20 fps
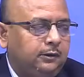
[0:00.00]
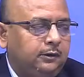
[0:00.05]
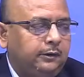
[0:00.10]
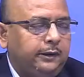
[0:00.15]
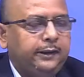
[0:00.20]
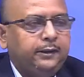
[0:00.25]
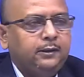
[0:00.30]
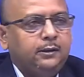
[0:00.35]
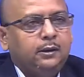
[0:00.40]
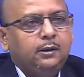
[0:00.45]

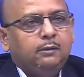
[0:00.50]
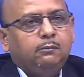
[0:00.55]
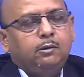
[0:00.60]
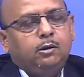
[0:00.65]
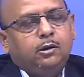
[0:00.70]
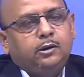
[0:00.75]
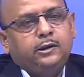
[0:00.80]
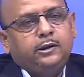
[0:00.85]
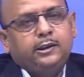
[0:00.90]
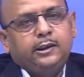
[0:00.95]
right,
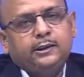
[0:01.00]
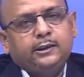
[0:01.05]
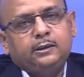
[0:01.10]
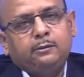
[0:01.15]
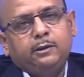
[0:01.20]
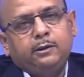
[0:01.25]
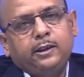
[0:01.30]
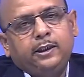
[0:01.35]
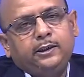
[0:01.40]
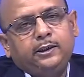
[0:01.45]
because in
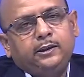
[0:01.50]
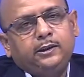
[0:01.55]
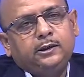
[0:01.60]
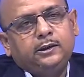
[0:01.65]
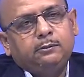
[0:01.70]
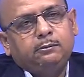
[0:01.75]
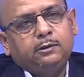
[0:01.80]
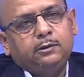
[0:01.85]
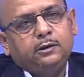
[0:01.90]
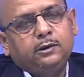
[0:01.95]
customer
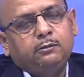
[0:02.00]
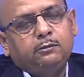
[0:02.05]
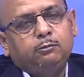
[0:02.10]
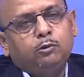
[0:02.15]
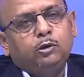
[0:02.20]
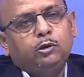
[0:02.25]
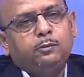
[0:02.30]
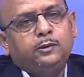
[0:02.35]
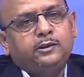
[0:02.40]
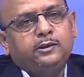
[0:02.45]
relationship it is
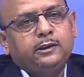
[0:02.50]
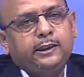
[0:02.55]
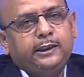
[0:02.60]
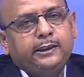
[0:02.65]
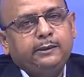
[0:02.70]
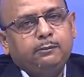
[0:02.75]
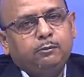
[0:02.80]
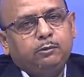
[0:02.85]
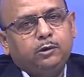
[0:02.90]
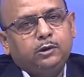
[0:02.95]
more personalized
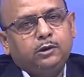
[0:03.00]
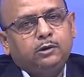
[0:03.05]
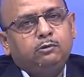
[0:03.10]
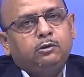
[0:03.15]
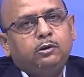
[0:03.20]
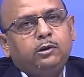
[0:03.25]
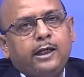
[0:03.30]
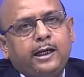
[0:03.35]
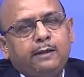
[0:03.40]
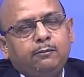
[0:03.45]
approach, we
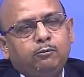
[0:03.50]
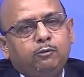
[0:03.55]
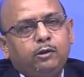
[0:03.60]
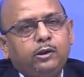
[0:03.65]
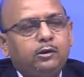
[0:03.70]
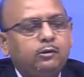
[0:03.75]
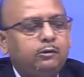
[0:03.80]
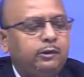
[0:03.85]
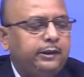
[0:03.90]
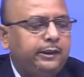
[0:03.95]
will have
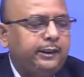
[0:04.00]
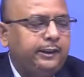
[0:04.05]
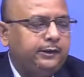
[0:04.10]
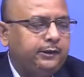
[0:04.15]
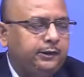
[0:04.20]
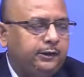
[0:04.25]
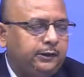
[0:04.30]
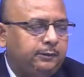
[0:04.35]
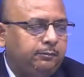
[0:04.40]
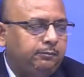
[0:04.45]
one-to-one
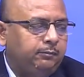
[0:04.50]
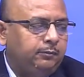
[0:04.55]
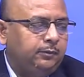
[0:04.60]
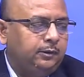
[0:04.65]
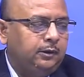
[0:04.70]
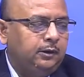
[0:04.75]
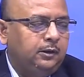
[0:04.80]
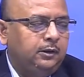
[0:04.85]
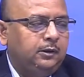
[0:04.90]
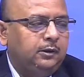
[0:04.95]
relationship,
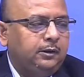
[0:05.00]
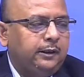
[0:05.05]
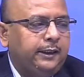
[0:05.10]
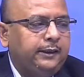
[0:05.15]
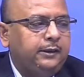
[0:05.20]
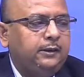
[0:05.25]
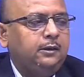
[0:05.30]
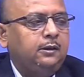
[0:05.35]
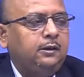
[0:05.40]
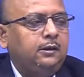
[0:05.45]
right.